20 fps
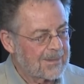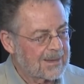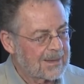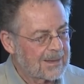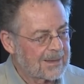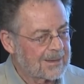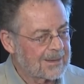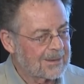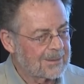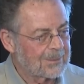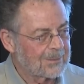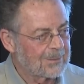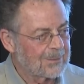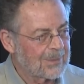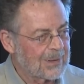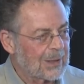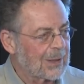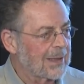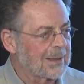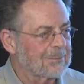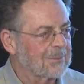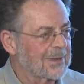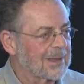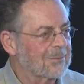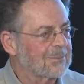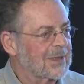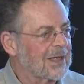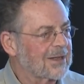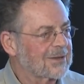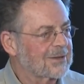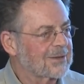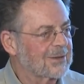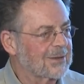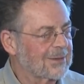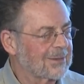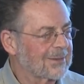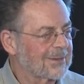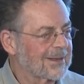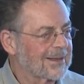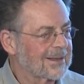uh, you know, I'm, I'm not
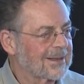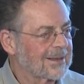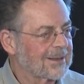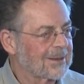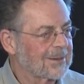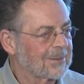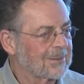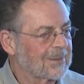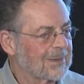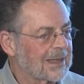um,